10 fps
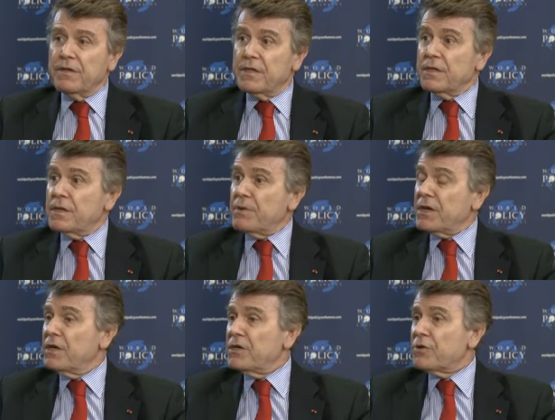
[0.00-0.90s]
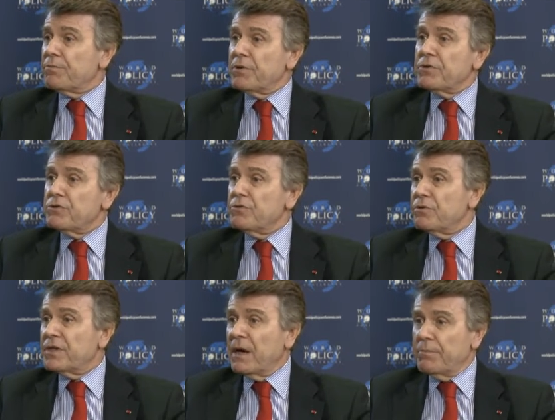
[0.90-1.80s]
Typically, suppose
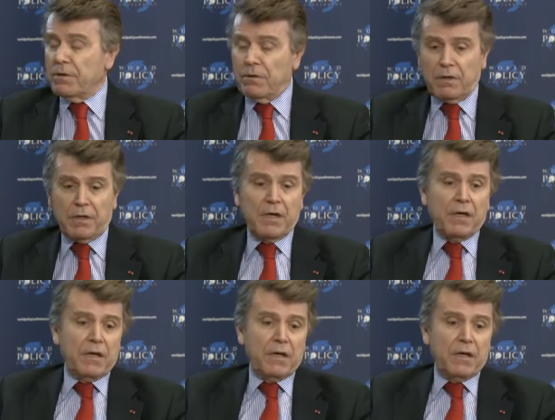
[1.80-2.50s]
you couple